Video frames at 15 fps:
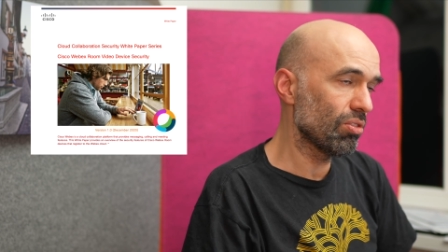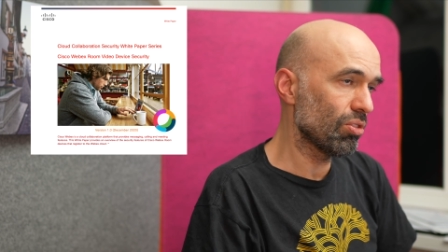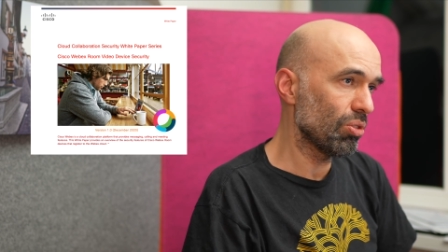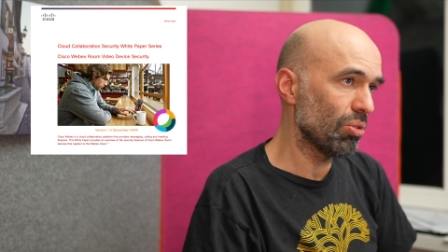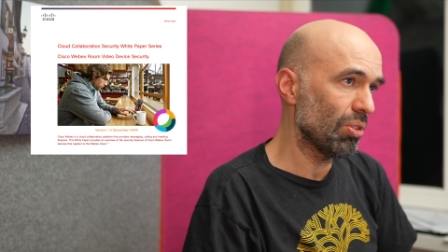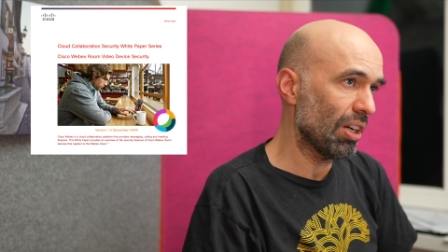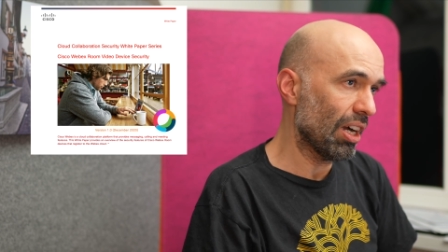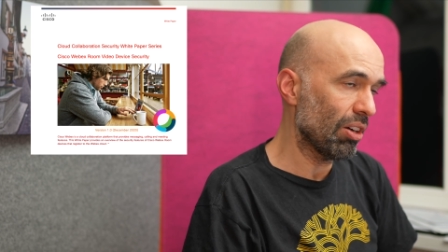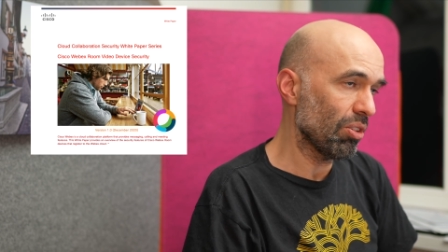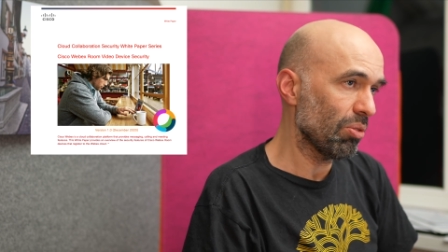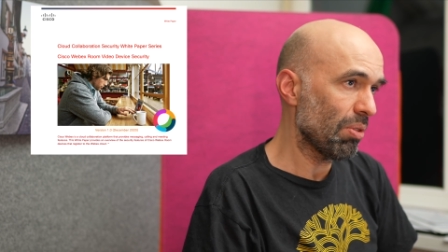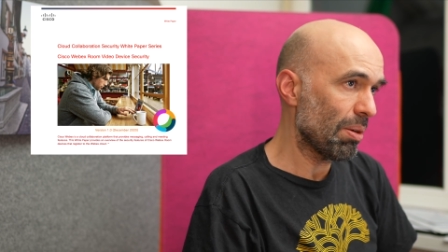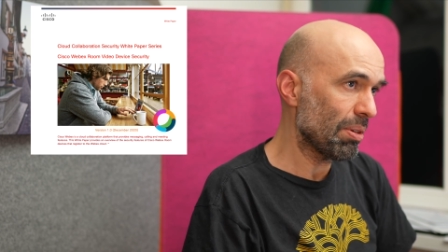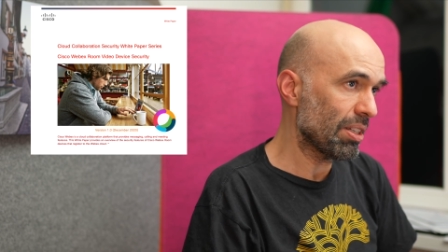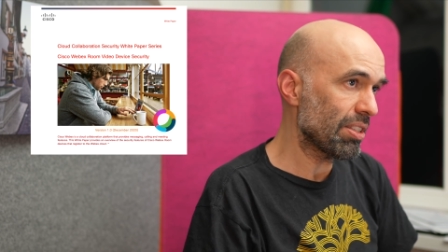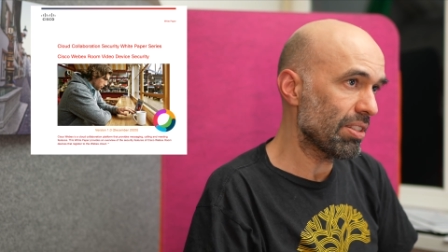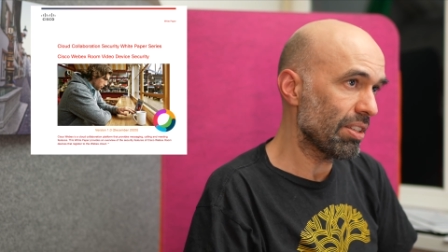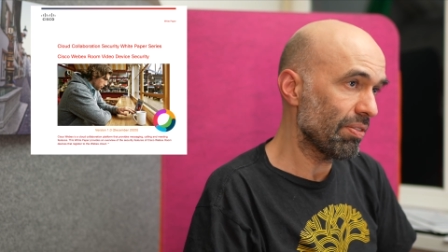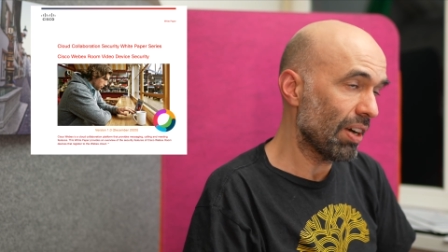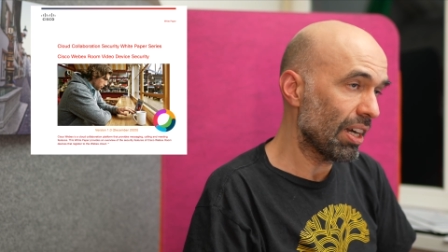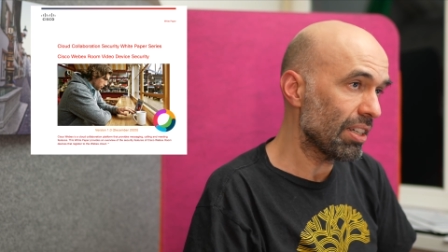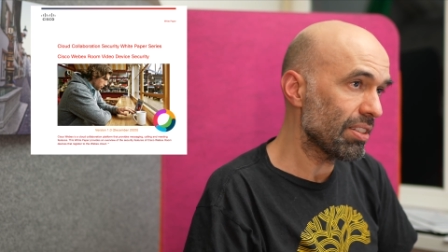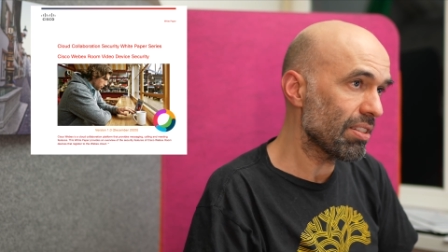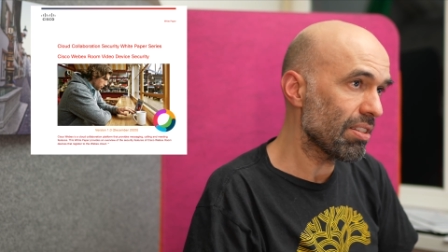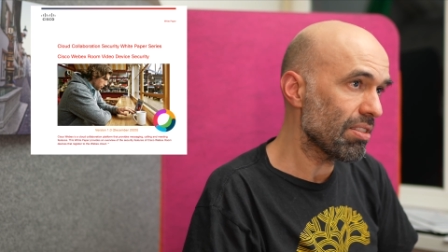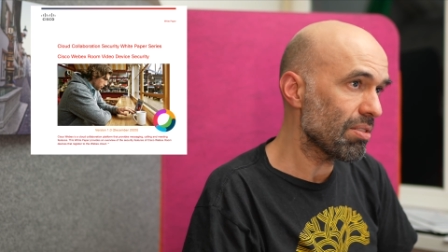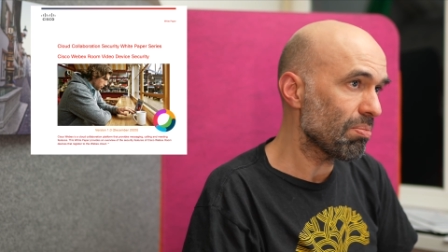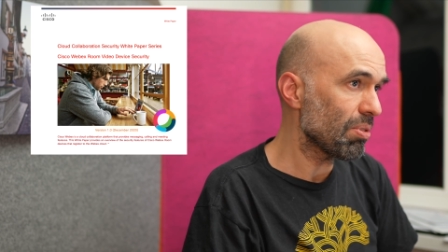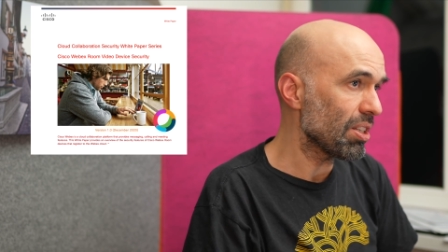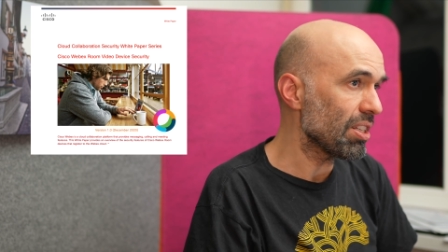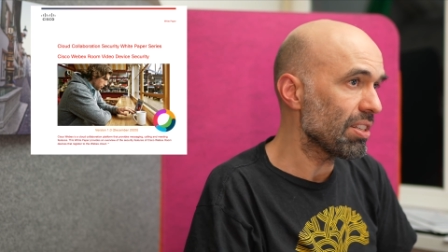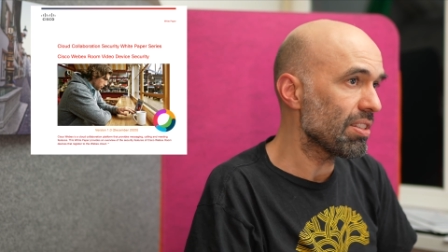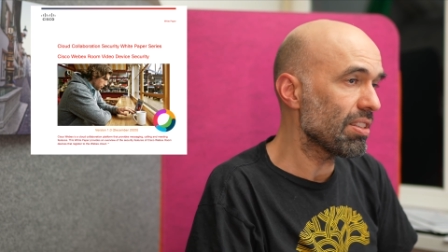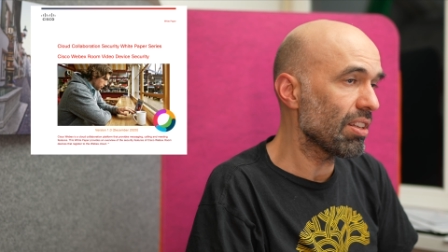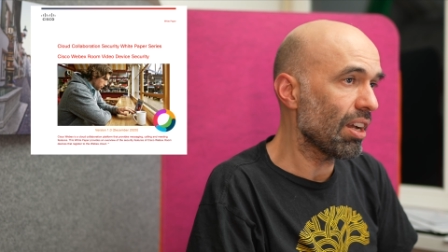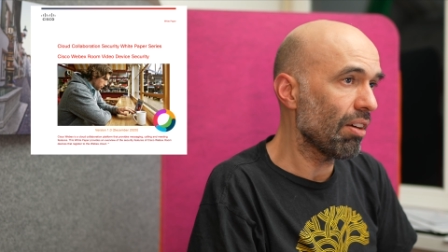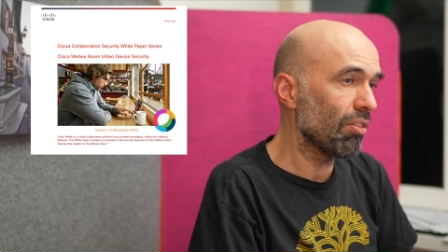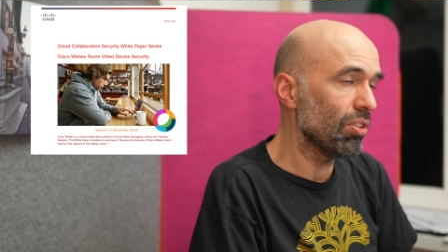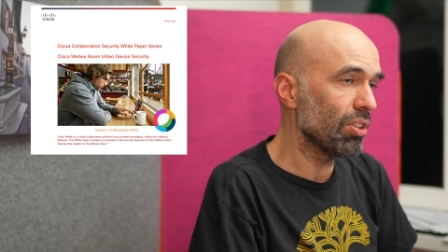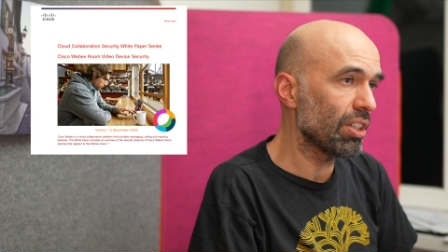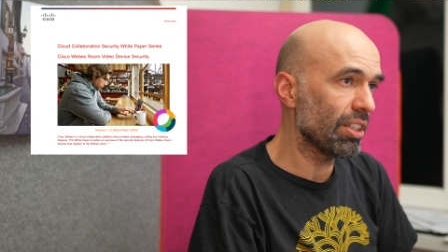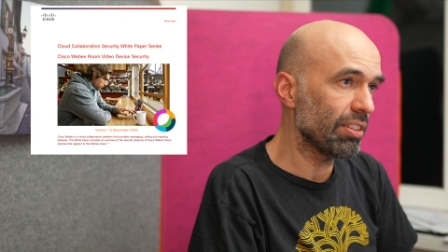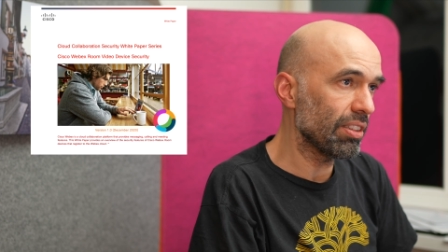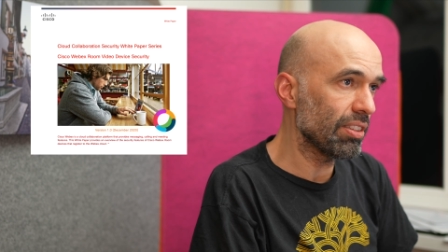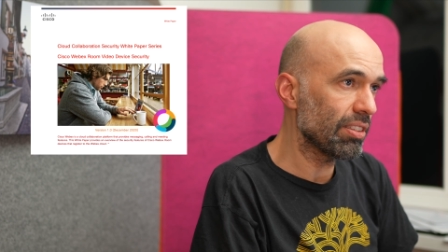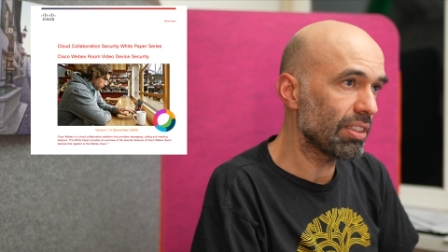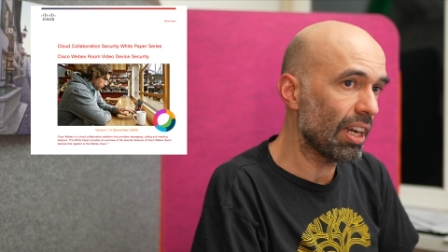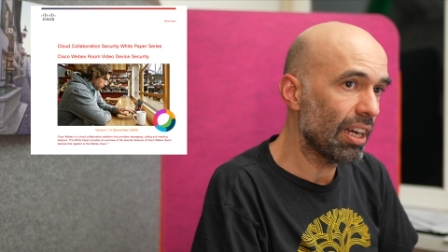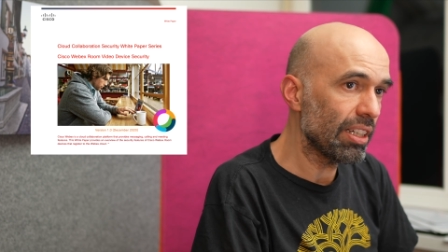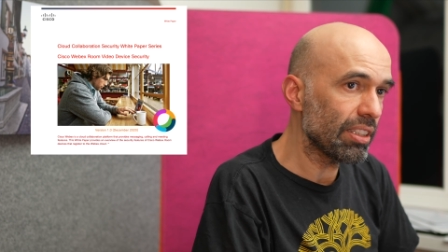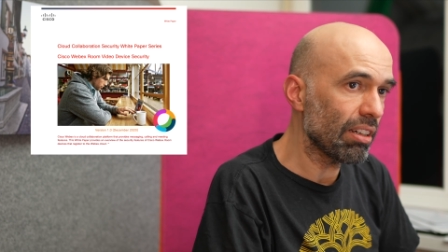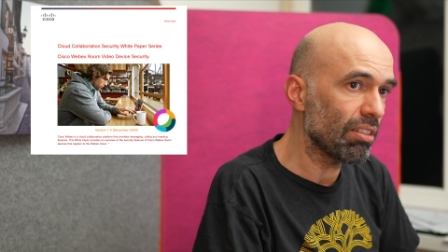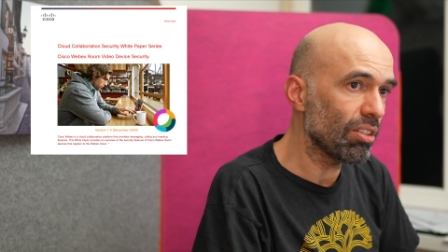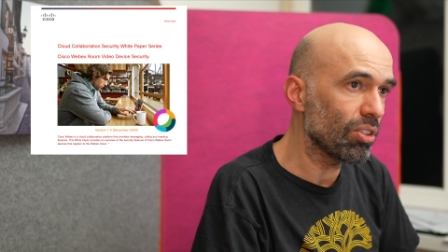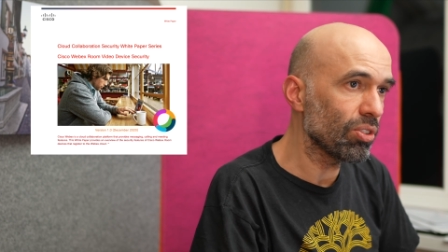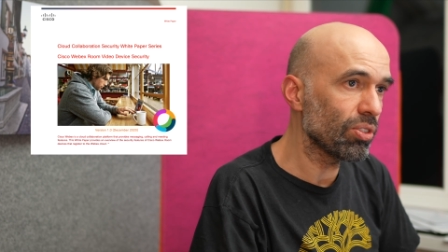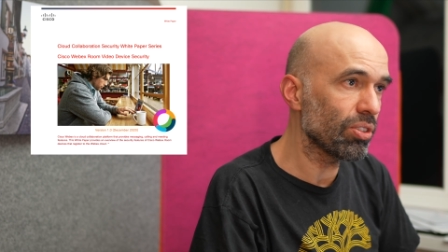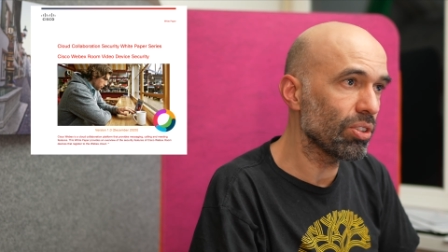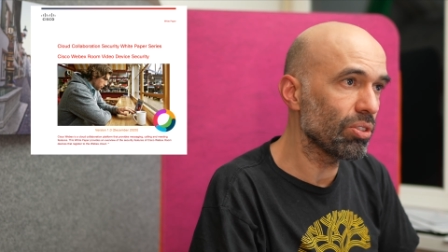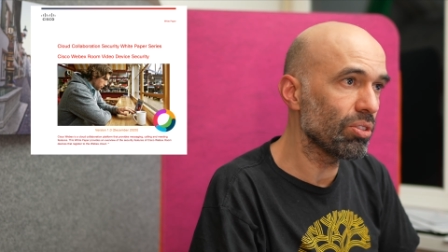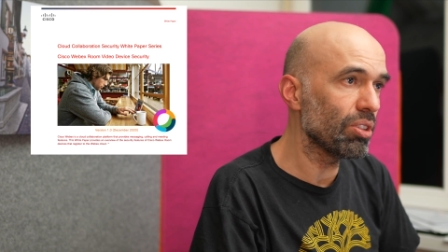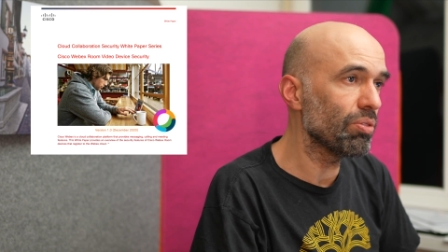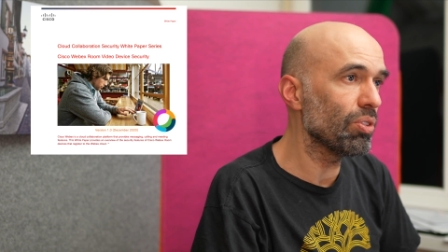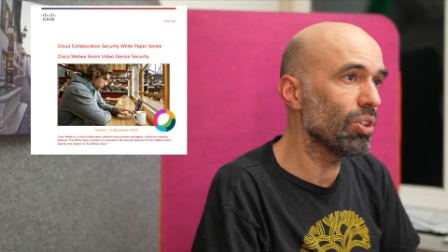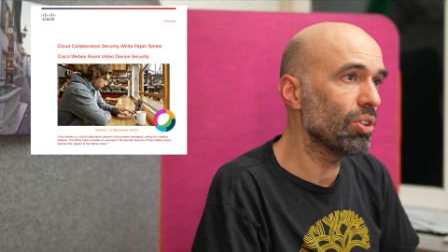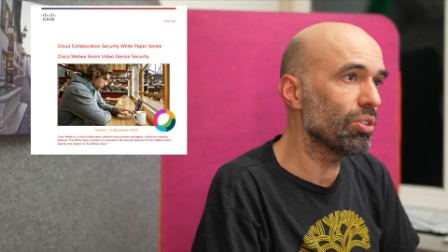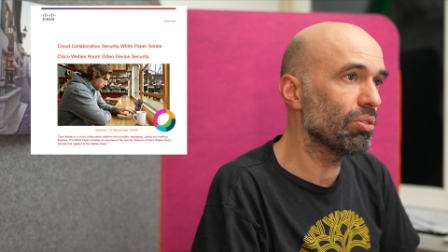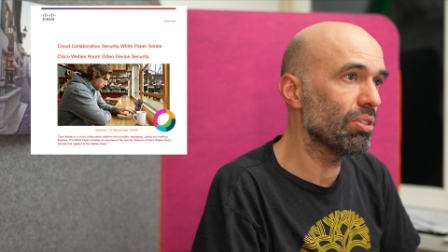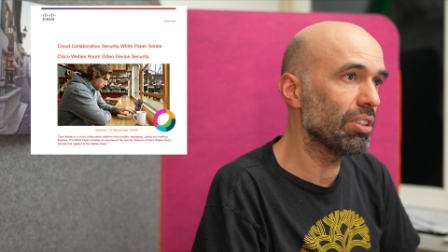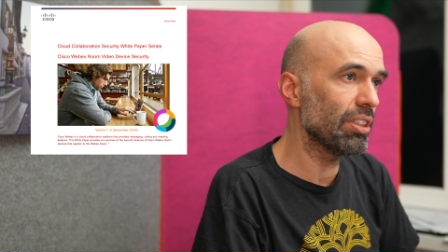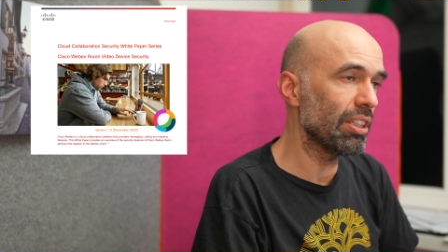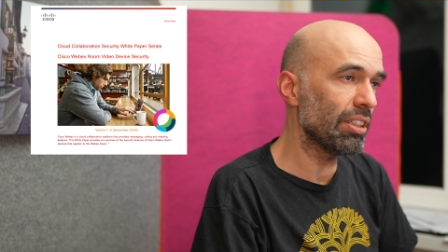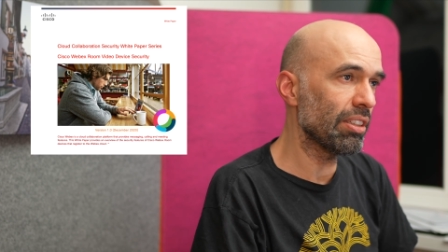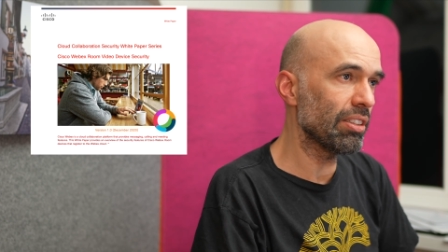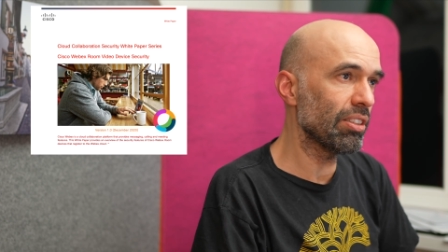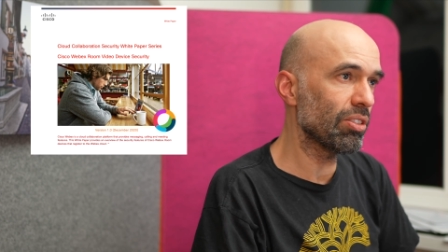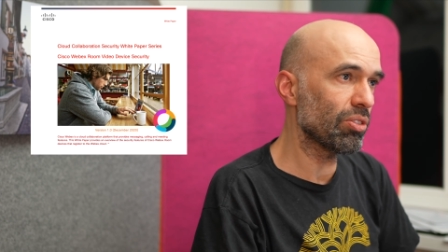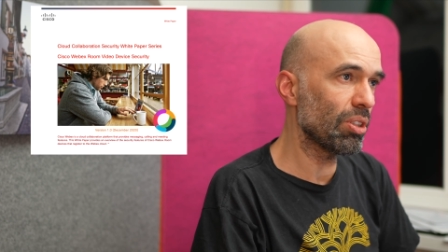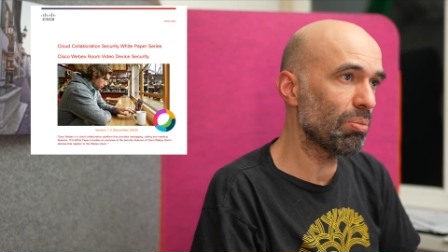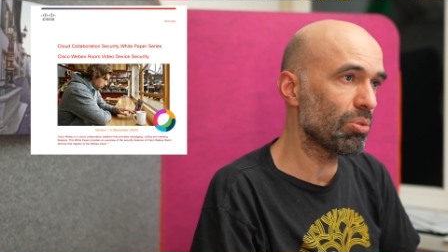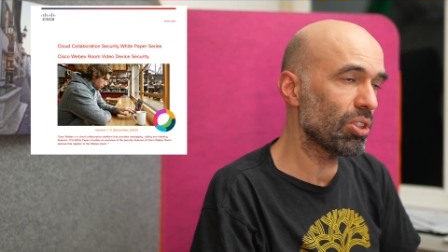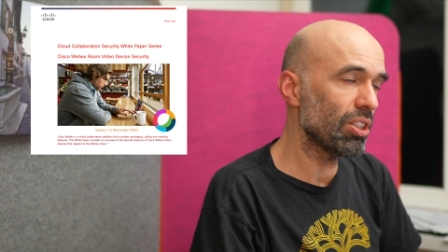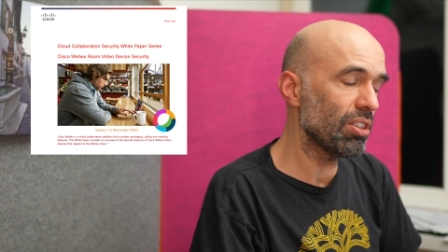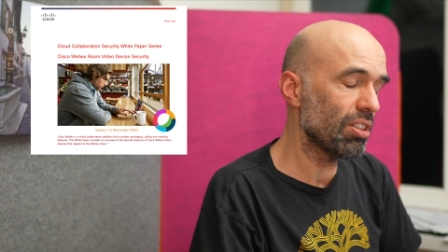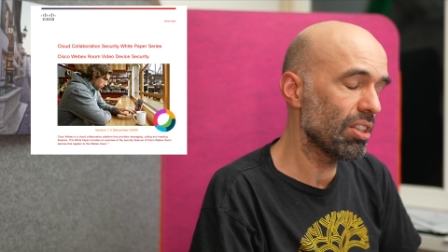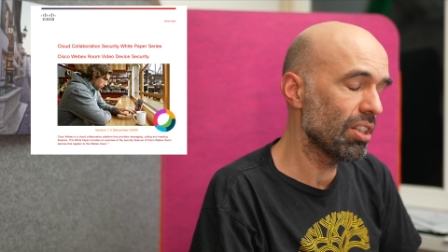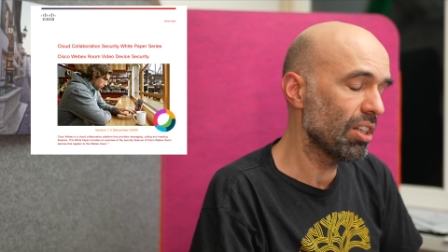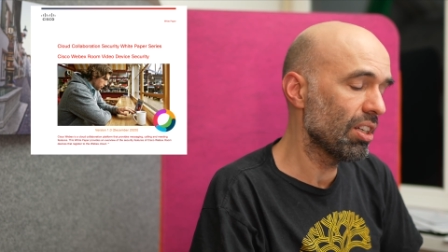to our WebEx devices, please have a look at this guide. I'll also refer to it in the description.